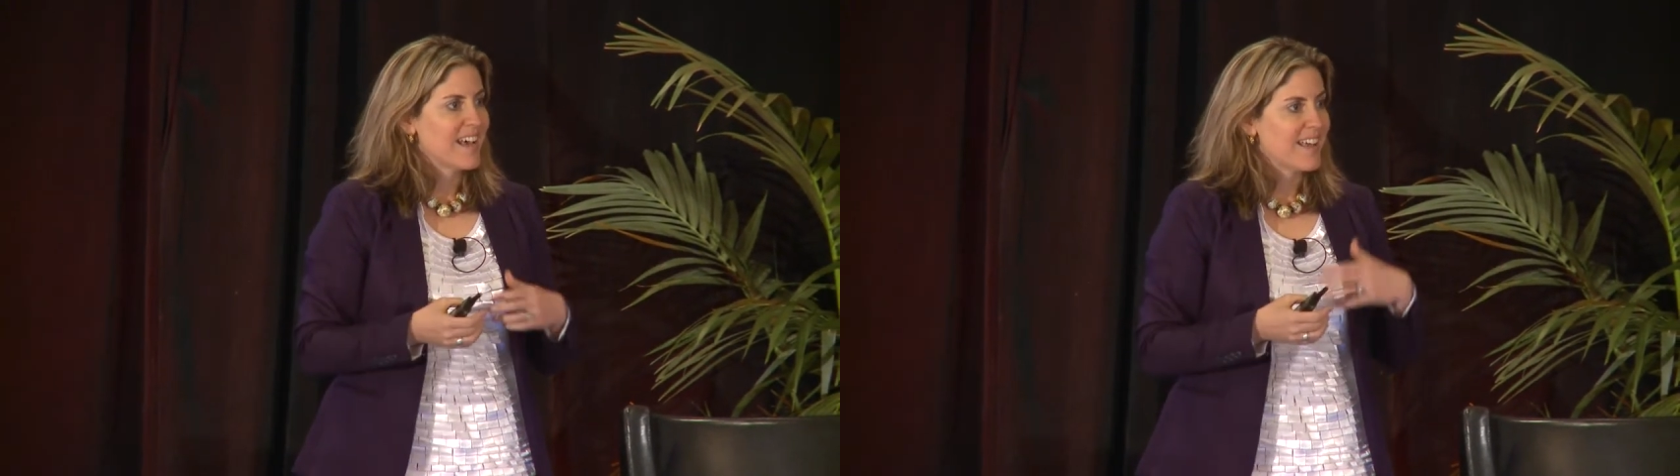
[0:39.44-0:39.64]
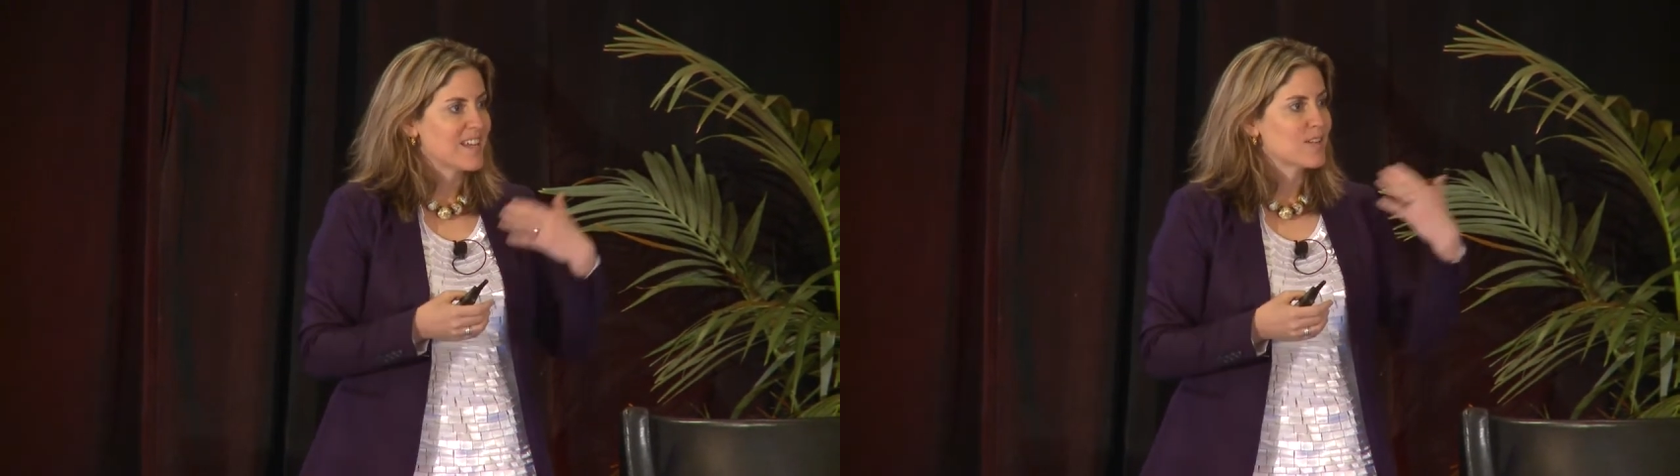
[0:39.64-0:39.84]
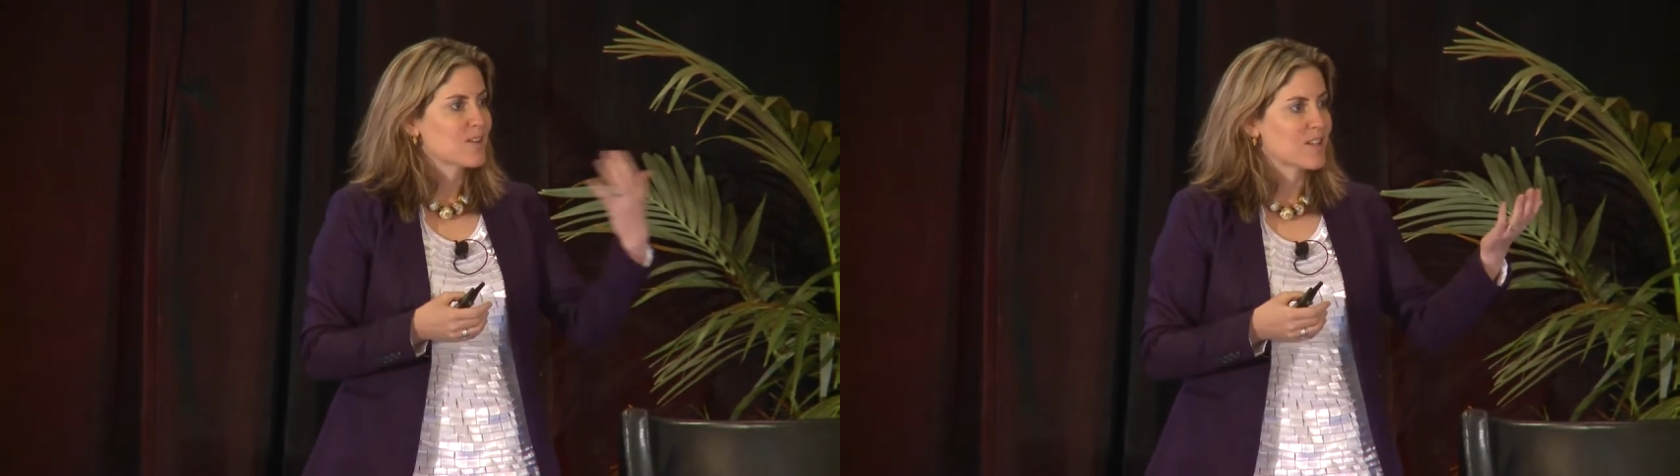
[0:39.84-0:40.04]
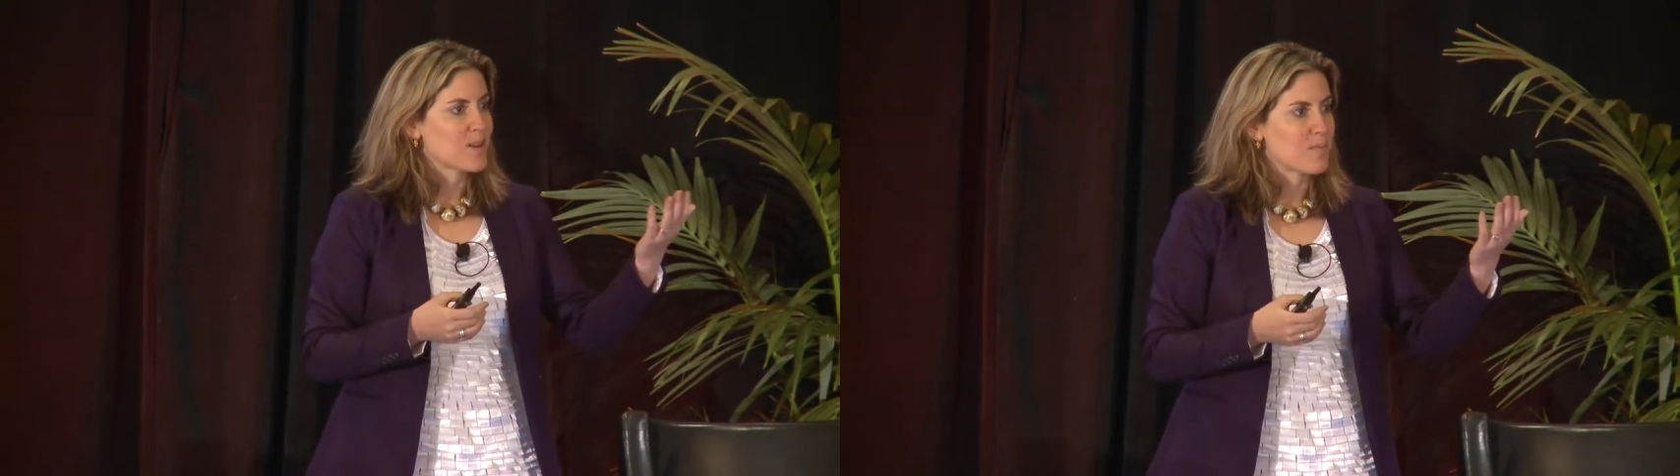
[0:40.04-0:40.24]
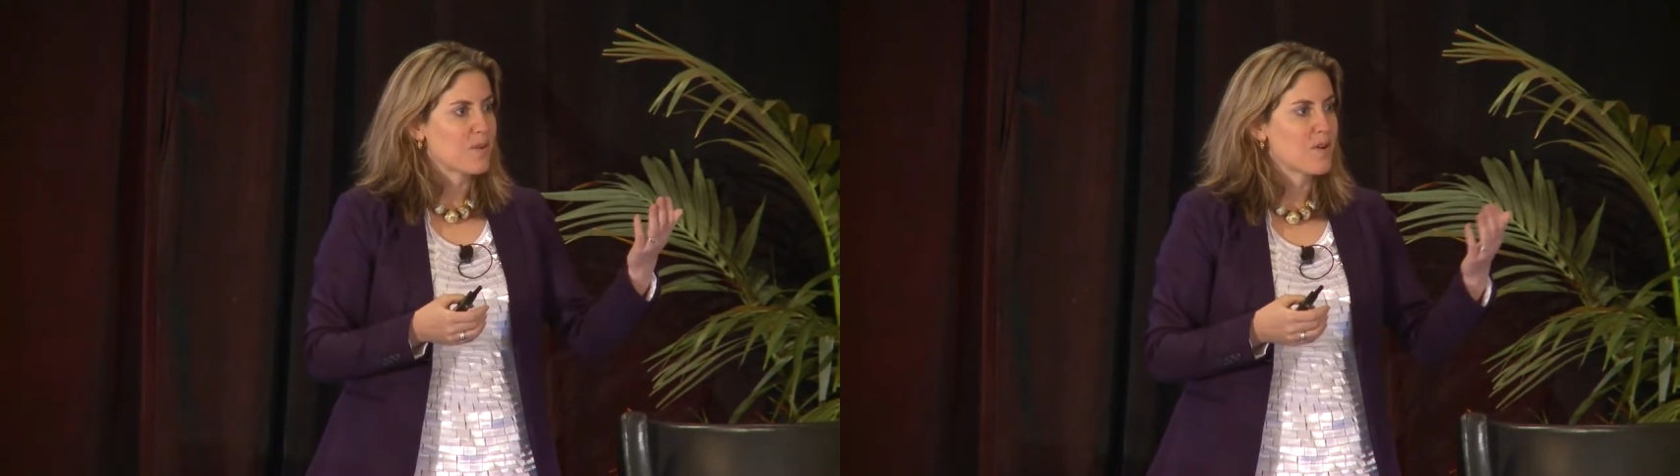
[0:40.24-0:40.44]
And then you go to their
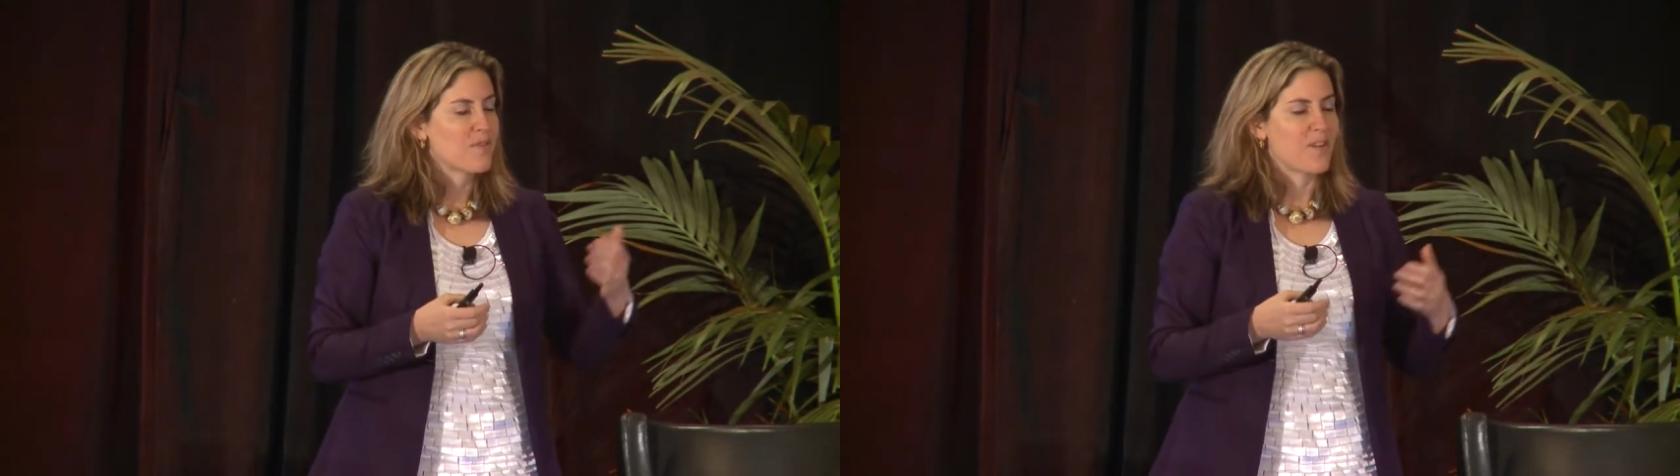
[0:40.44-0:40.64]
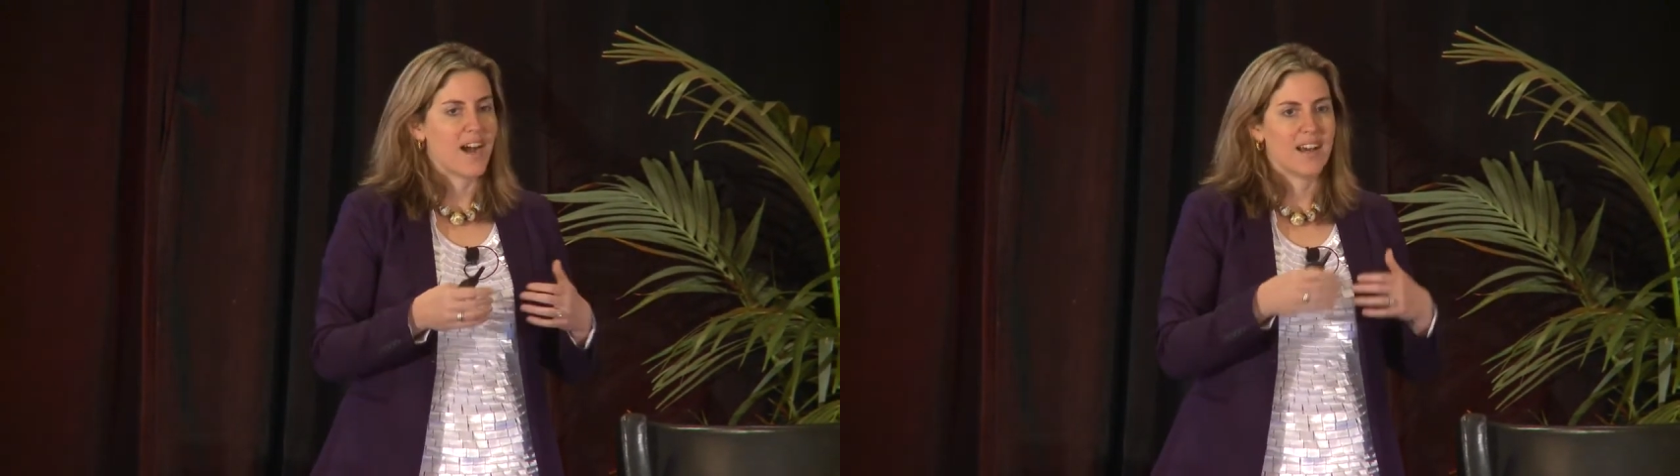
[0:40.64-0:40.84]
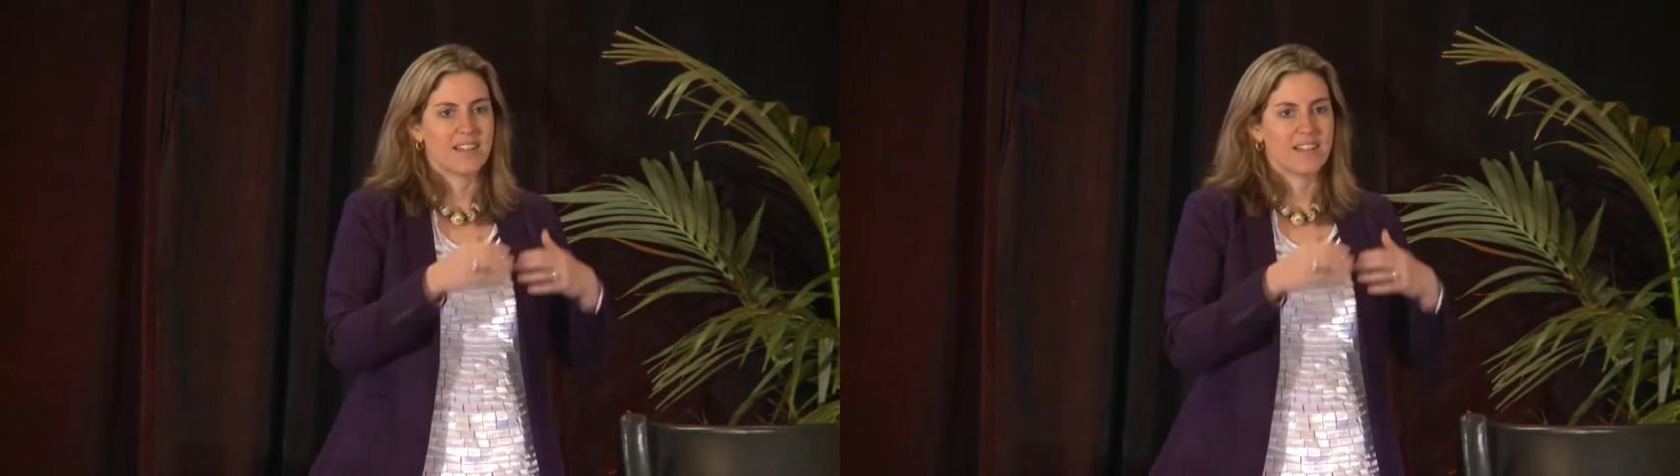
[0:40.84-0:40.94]
profile